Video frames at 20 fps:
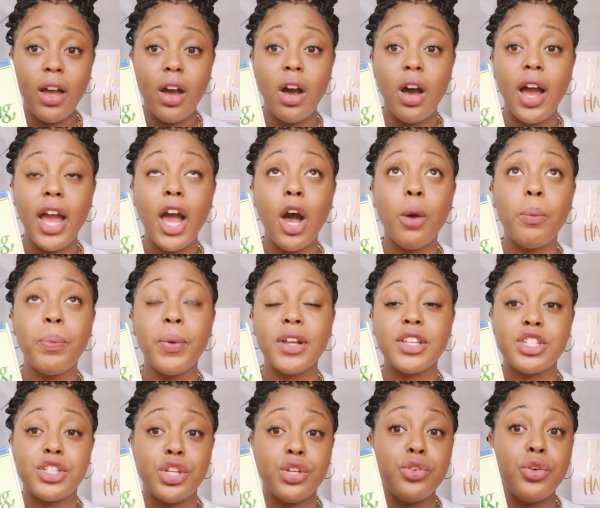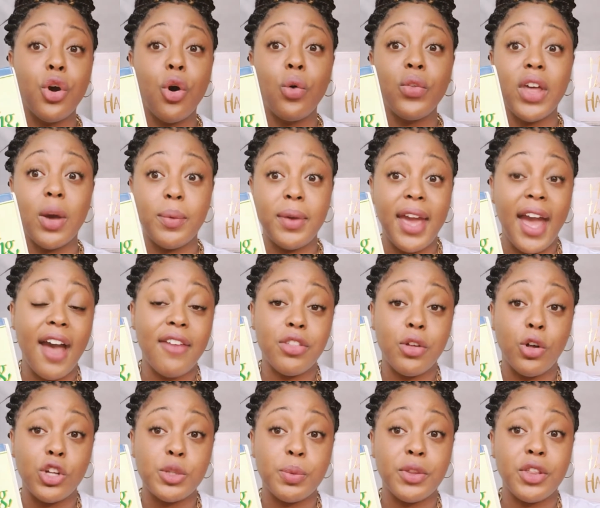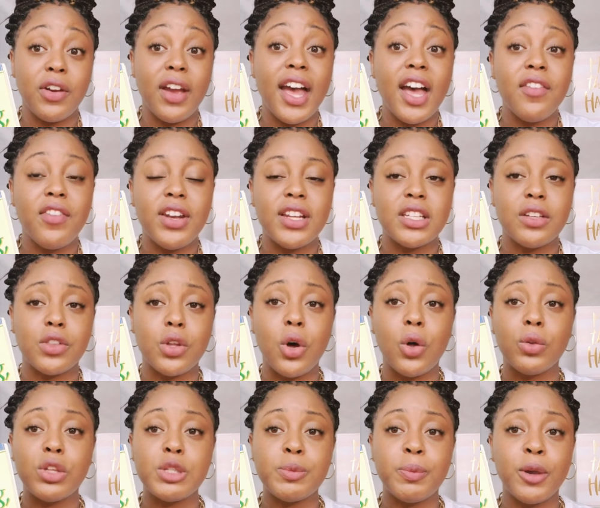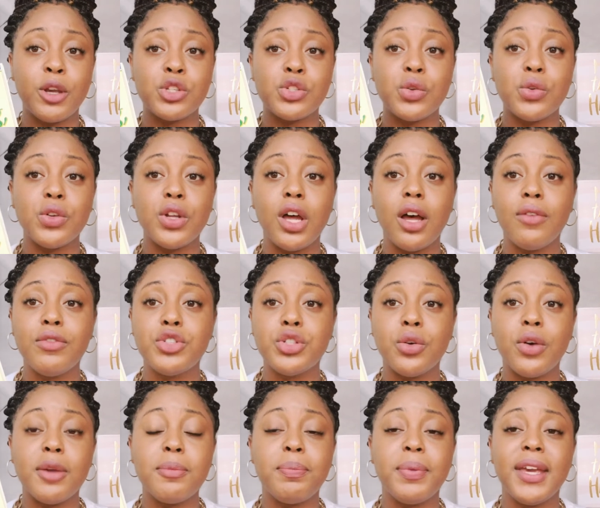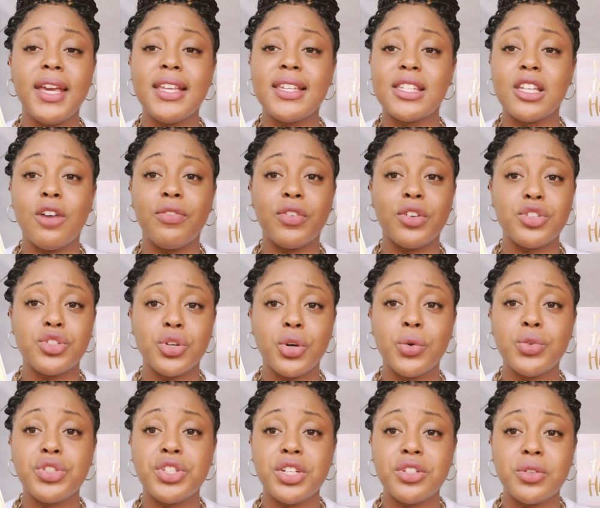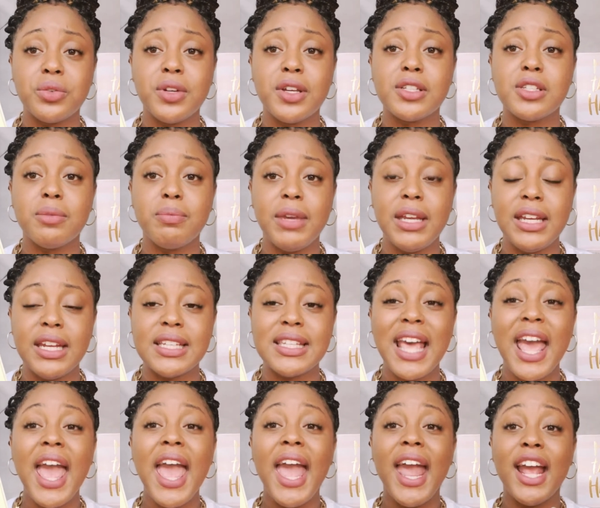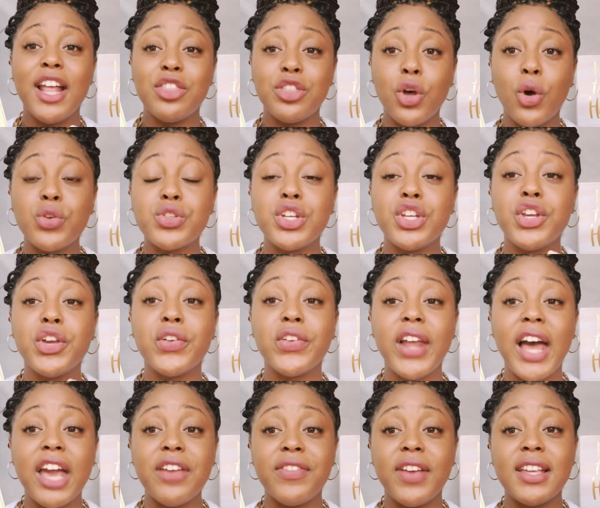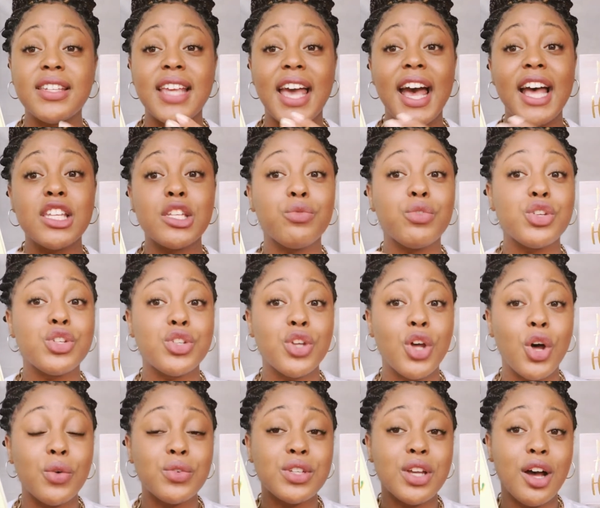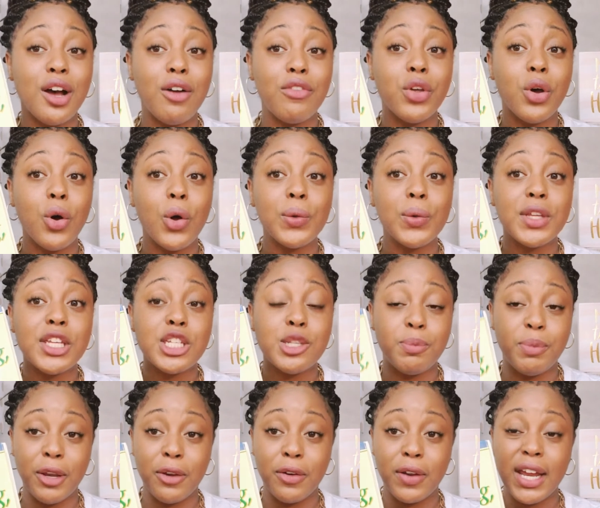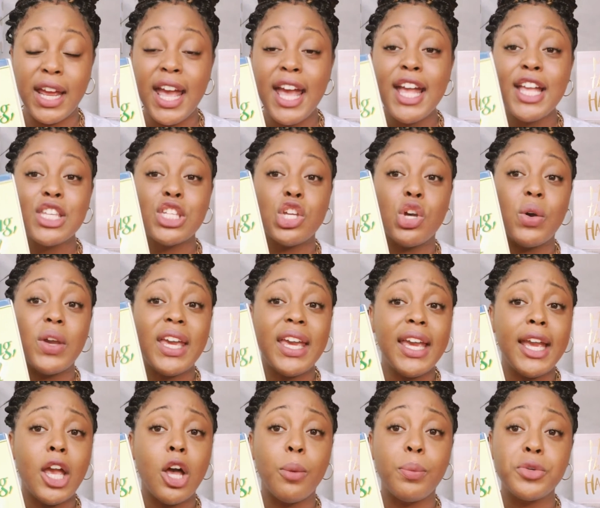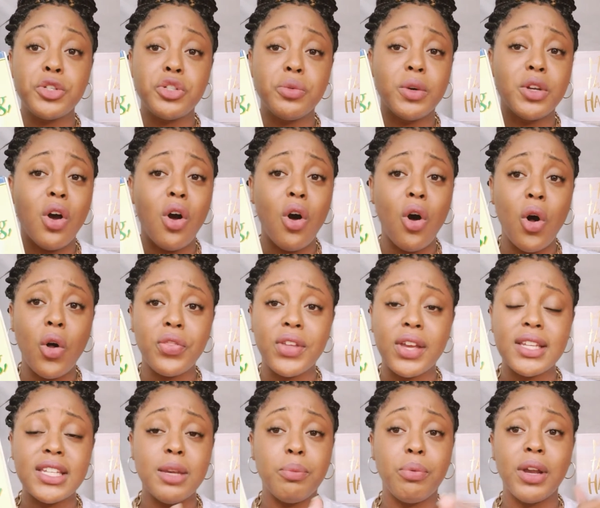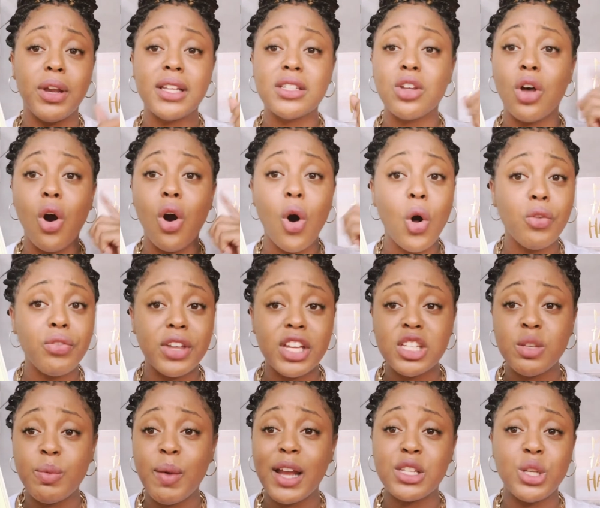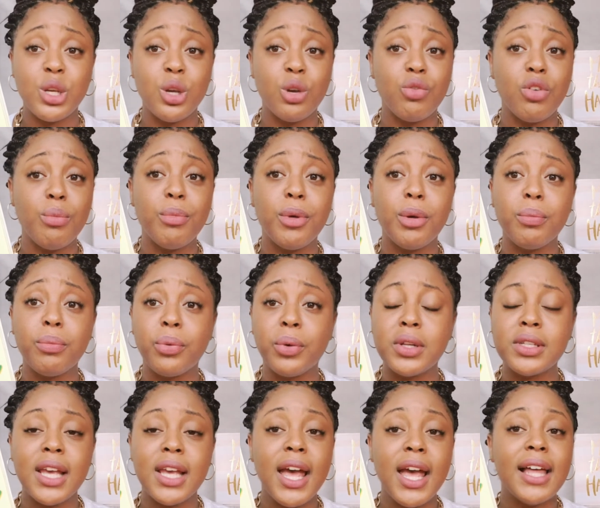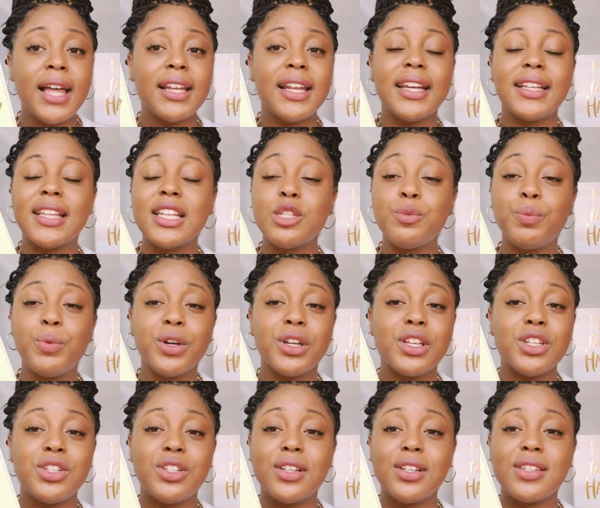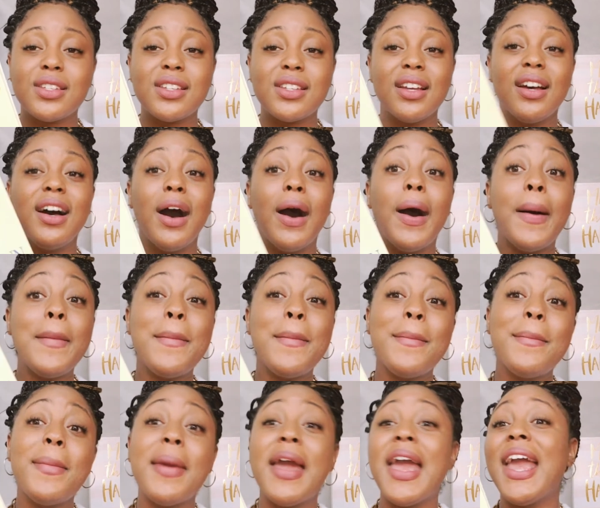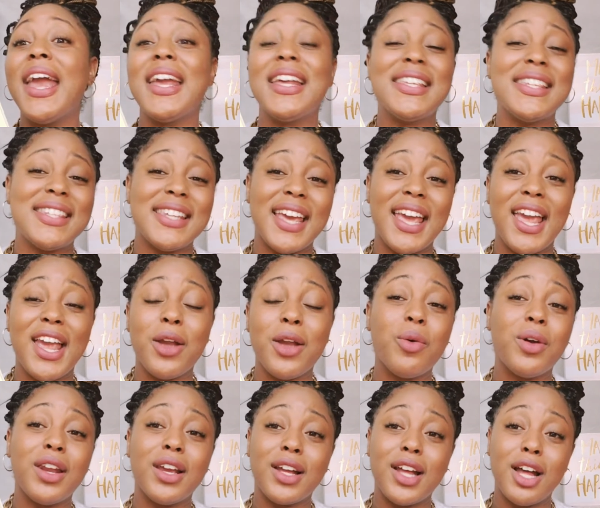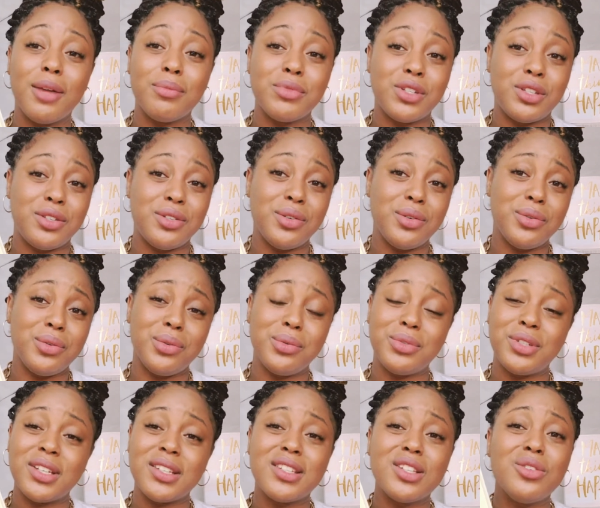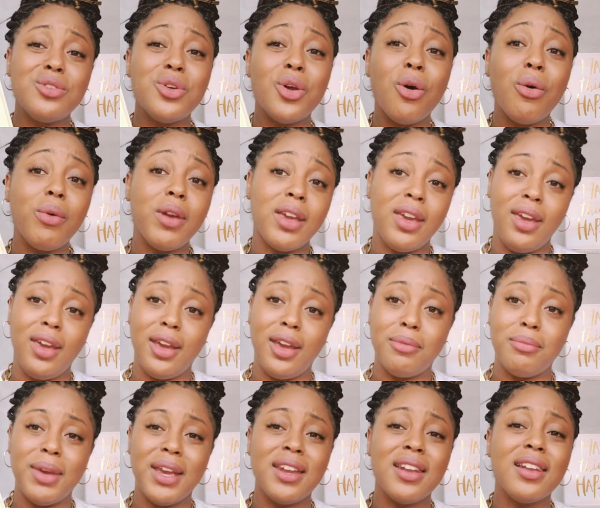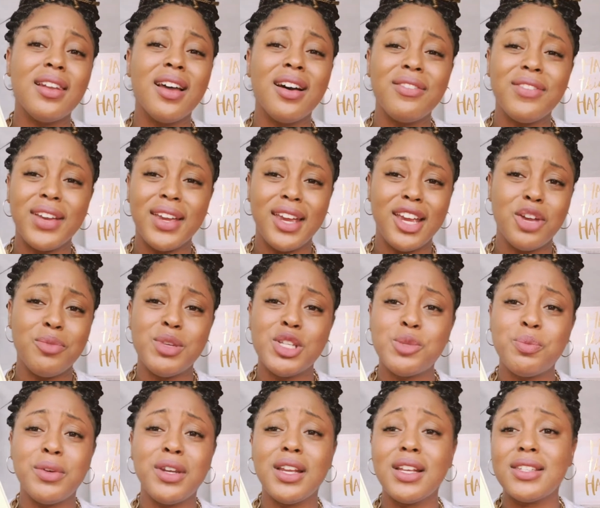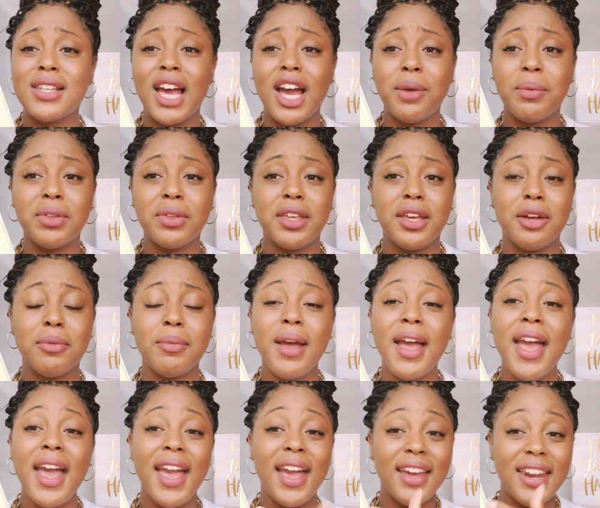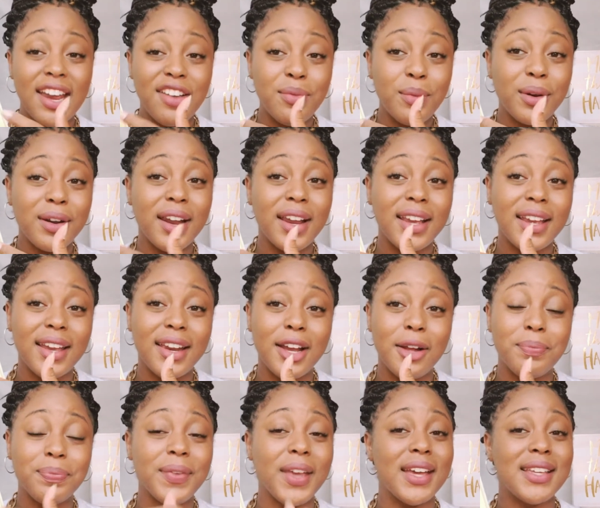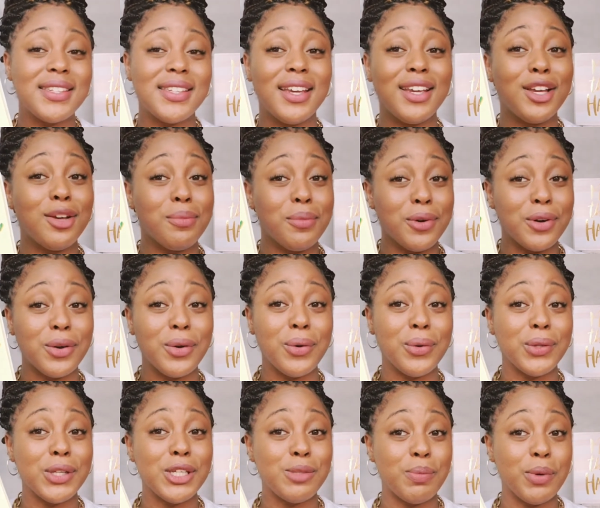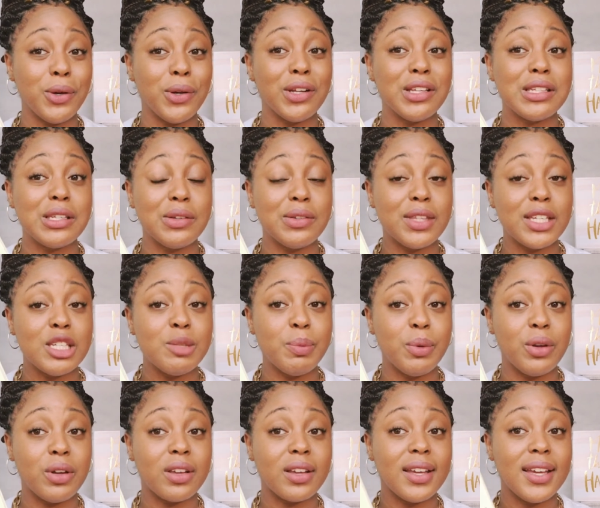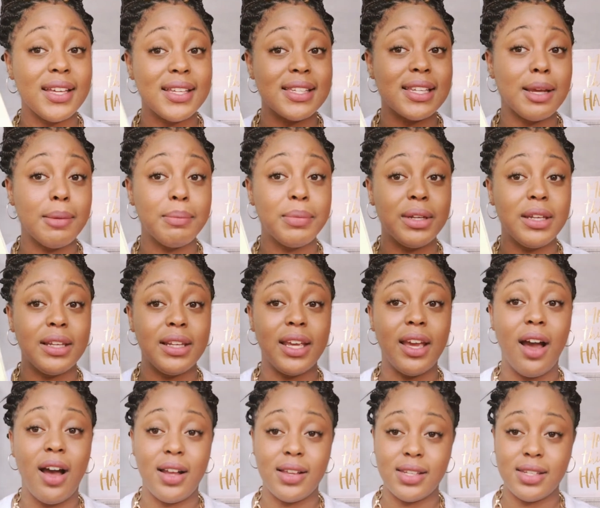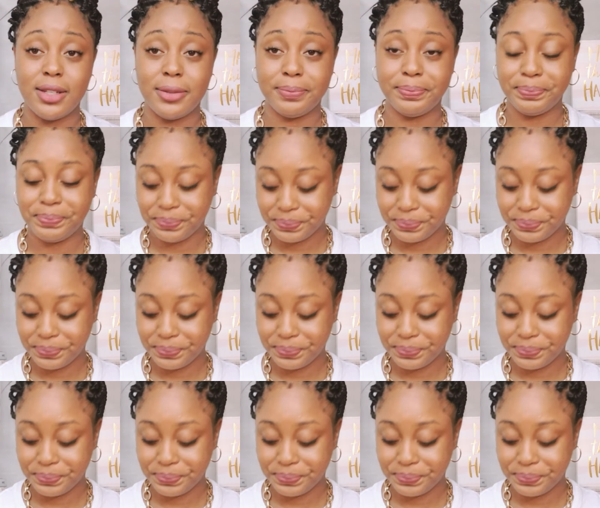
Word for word: help us to know that we have the Holy Spirit. They're evidence of the Holy Spirit. So love, joy, peace, self-control, gentleness, meekness, and those in your life is as a result of the Holy Spirit. So he helps you in all things. He brings all things back to your remembrance. Like this book is just amazing when it comes to just knowing him and loving him and spending time with him. And every morning I get up, I say, Good morning, Holy Spirit. So this book is completely awesome.